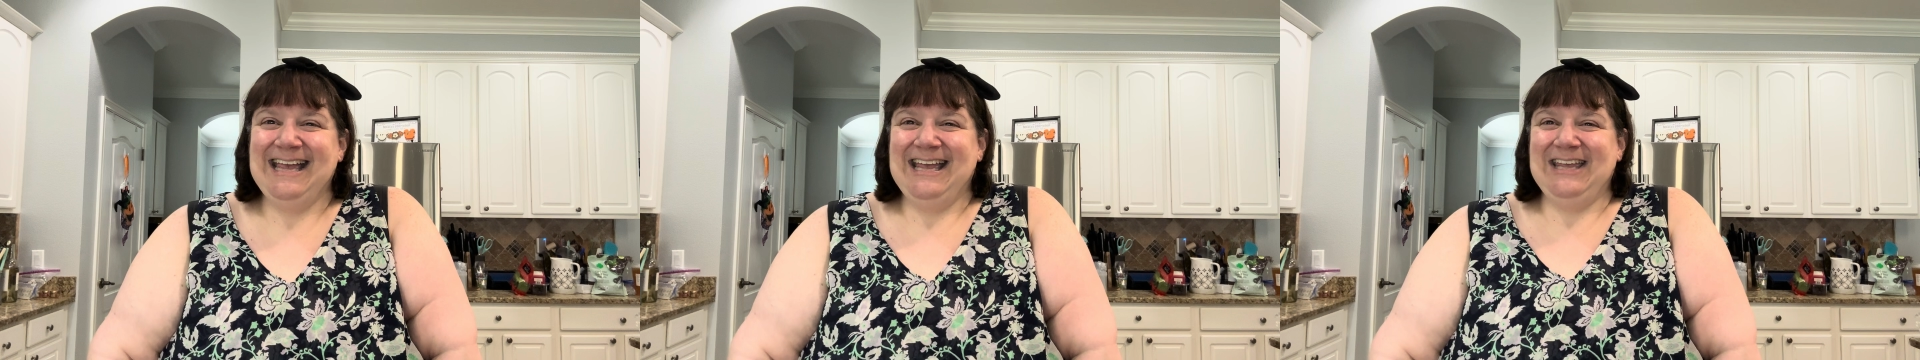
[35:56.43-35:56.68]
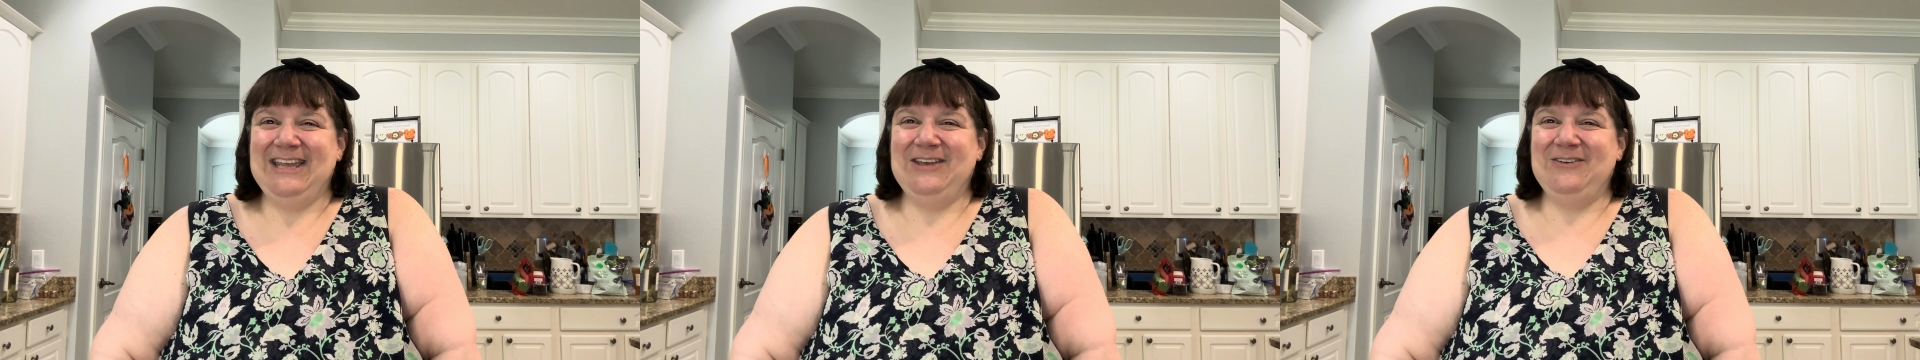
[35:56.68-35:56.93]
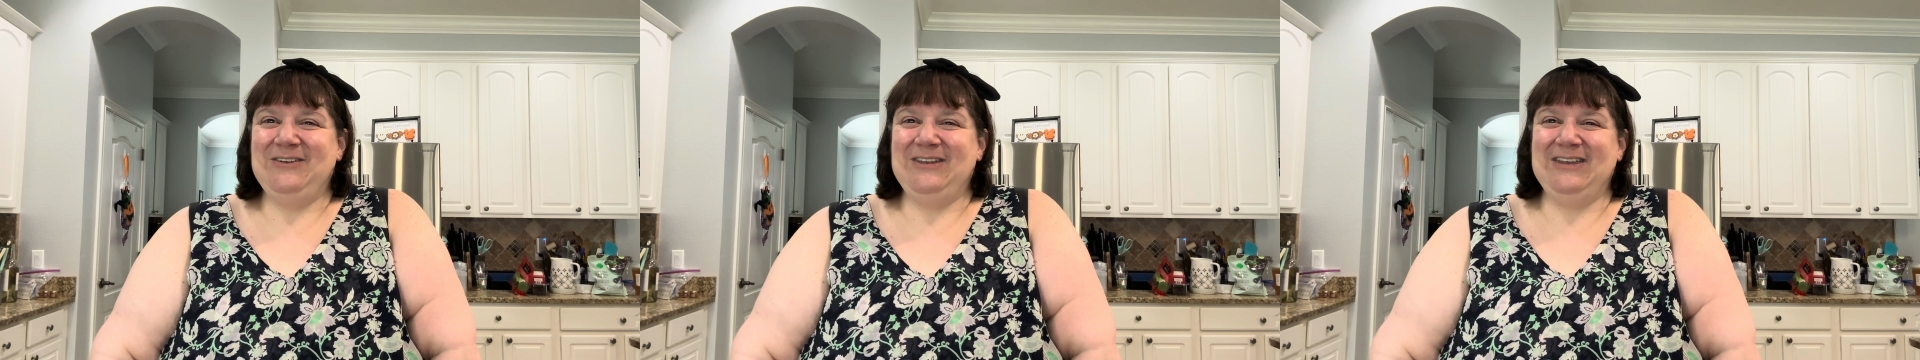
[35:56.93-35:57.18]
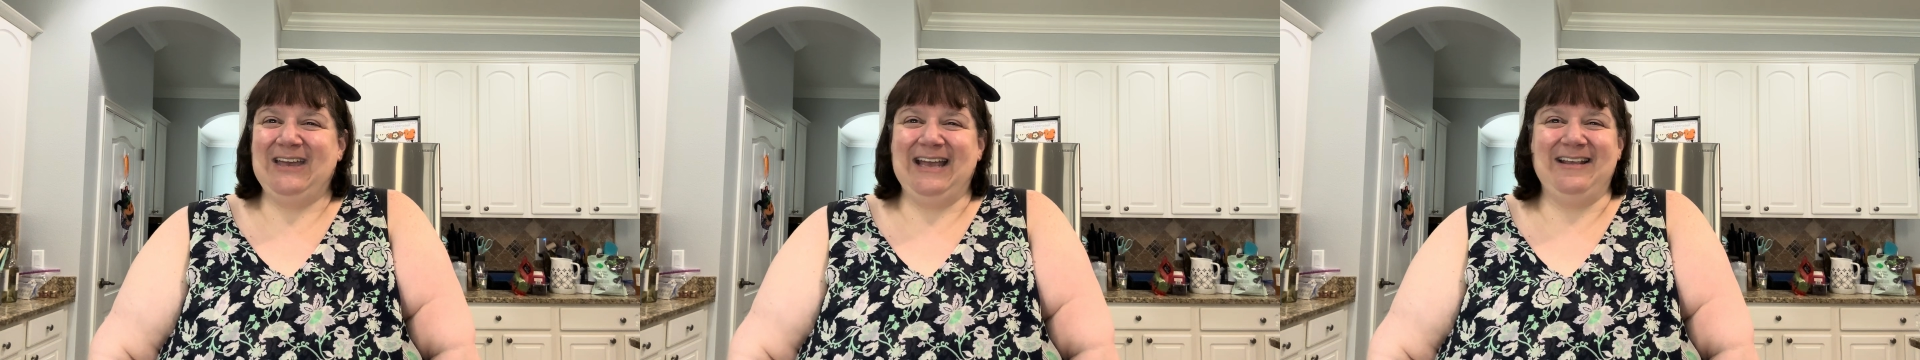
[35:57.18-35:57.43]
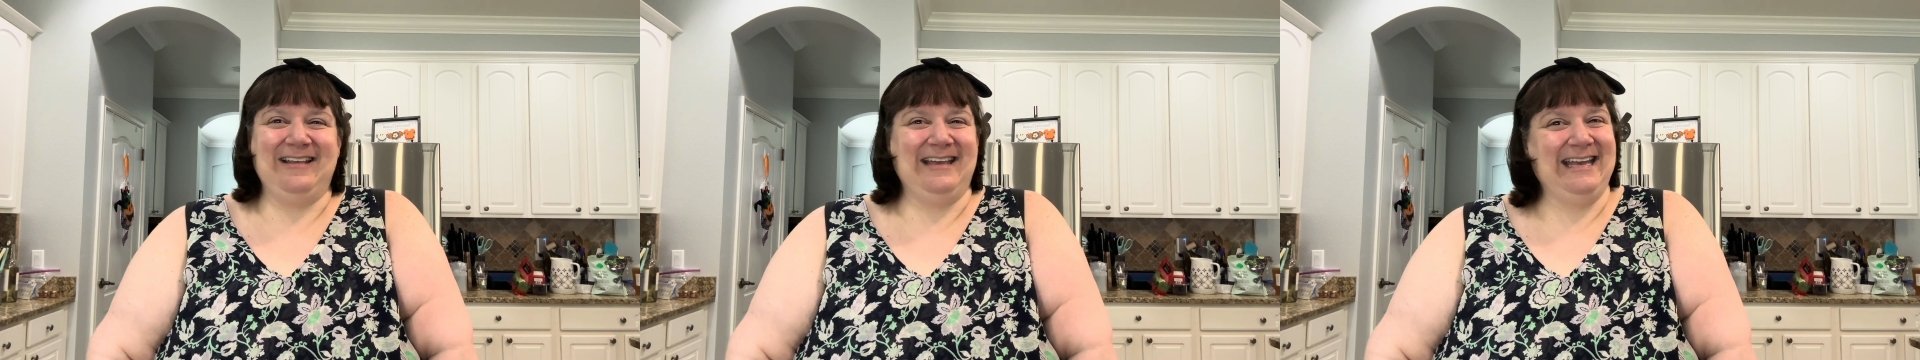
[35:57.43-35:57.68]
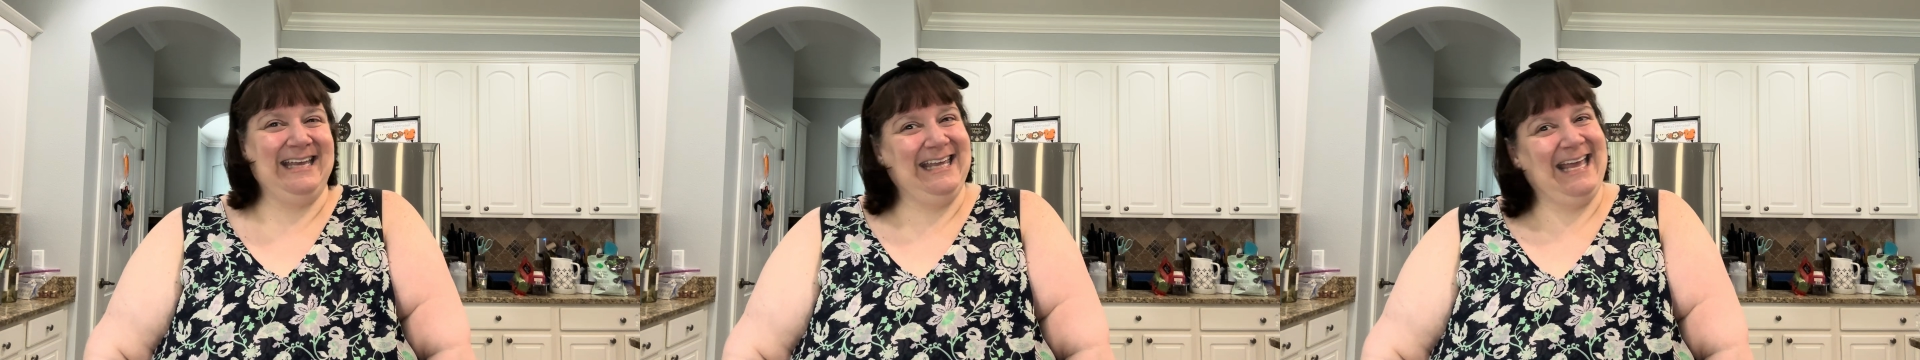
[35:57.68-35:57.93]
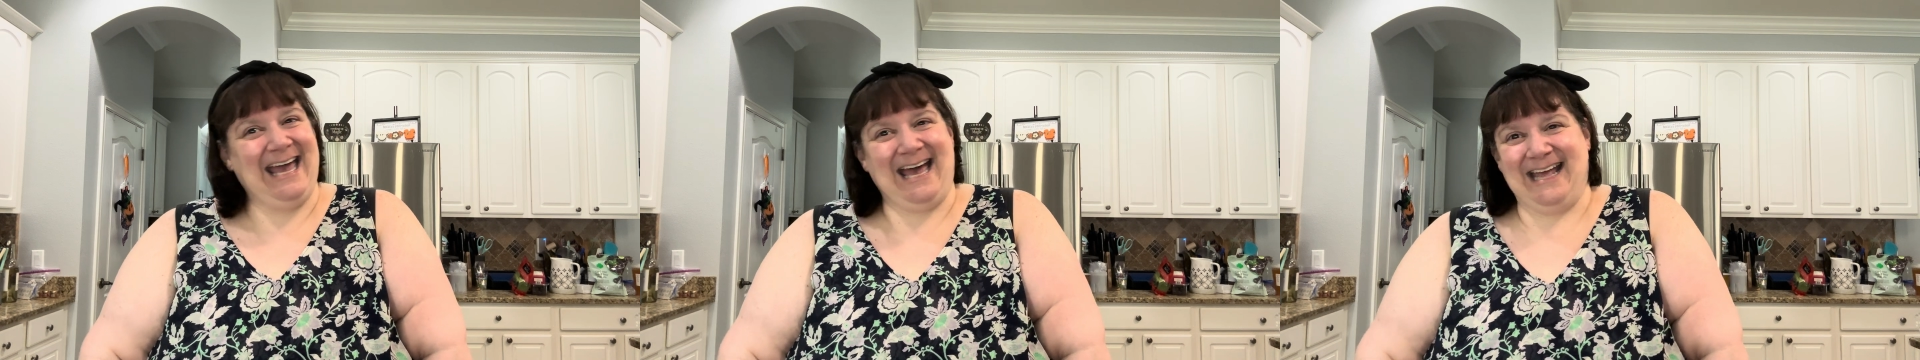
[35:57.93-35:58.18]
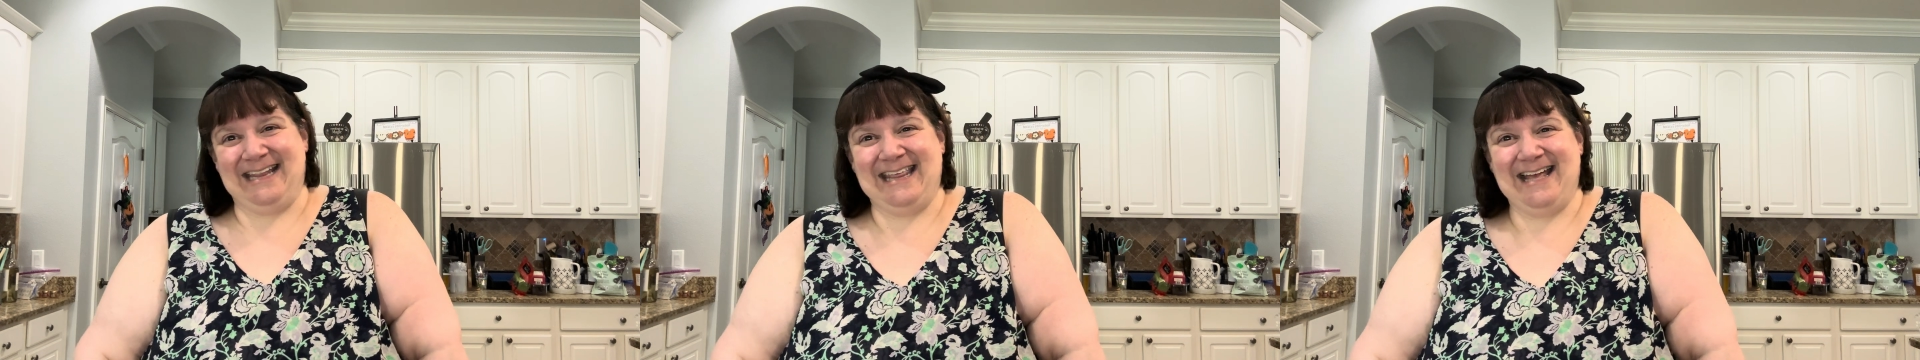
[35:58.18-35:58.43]

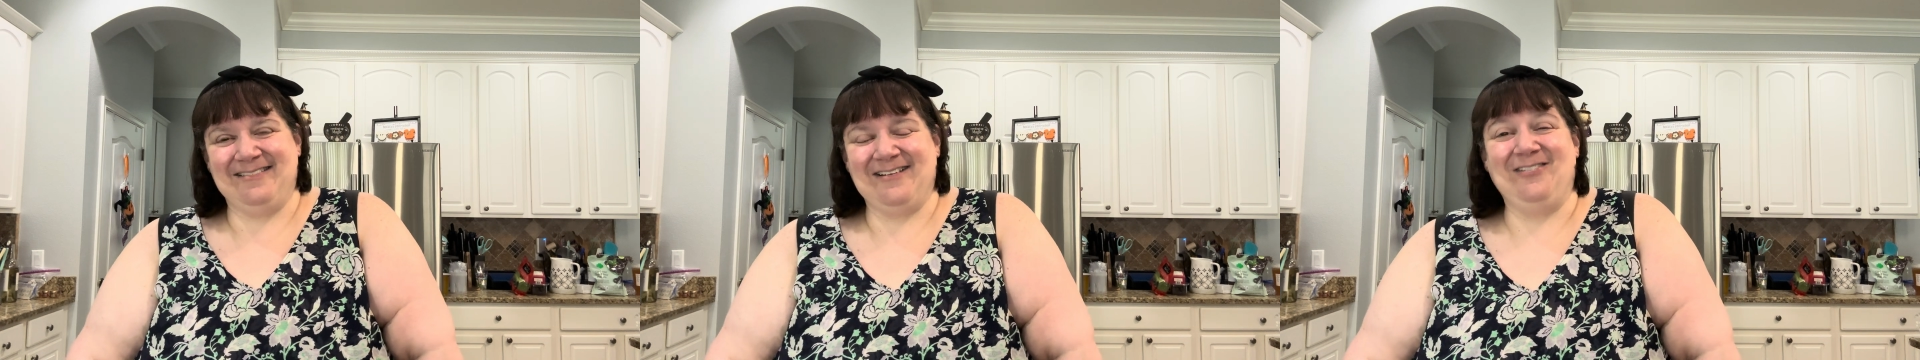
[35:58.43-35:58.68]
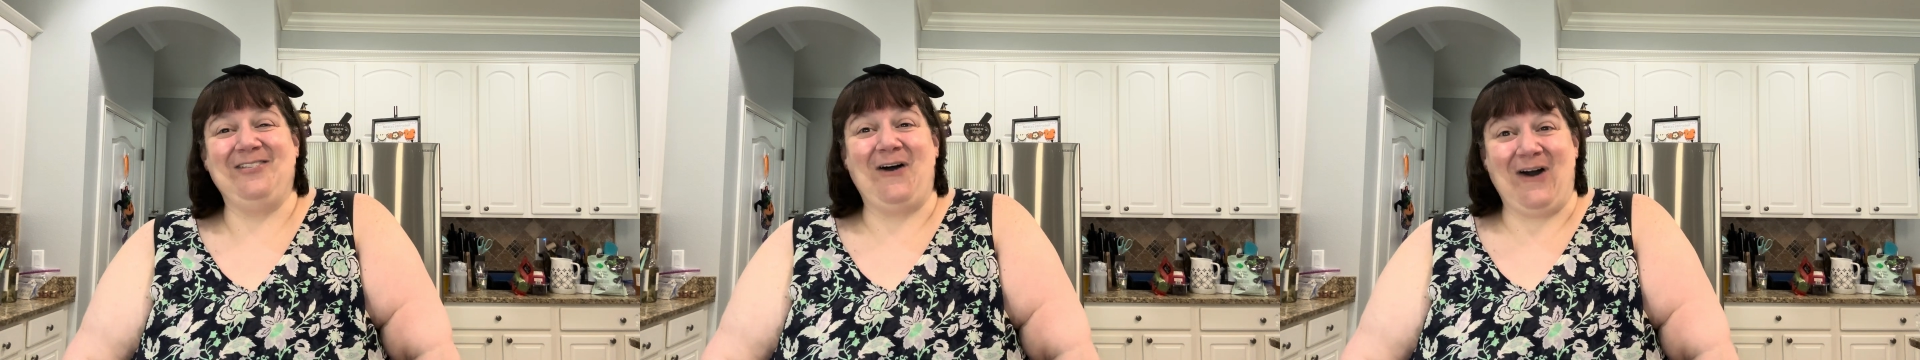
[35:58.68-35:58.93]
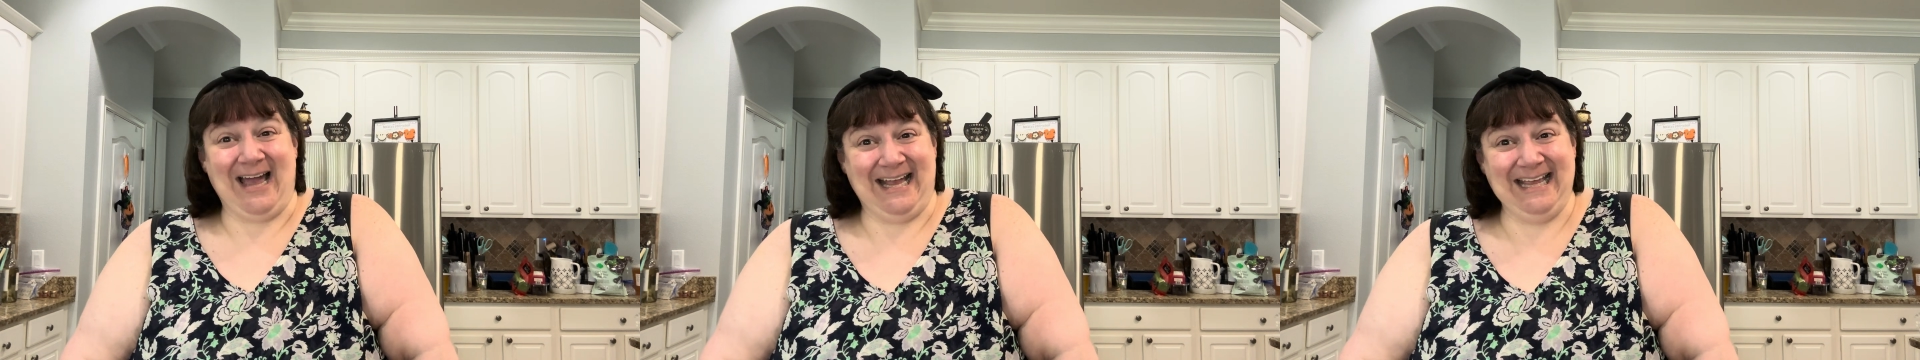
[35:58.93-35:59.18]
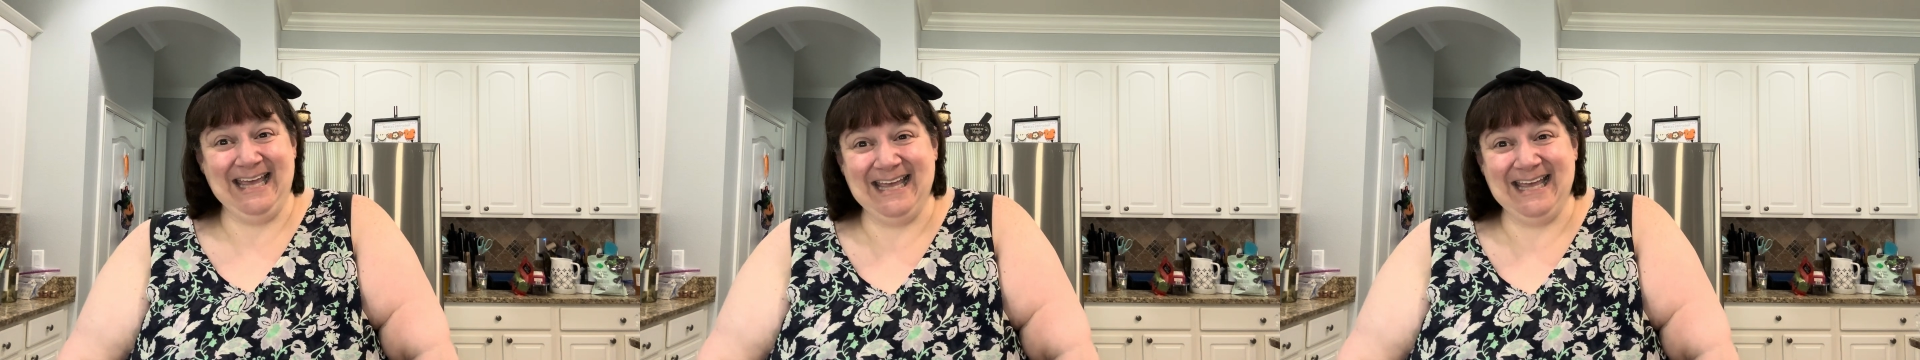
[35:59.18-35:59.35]
Yeah, that's a lot.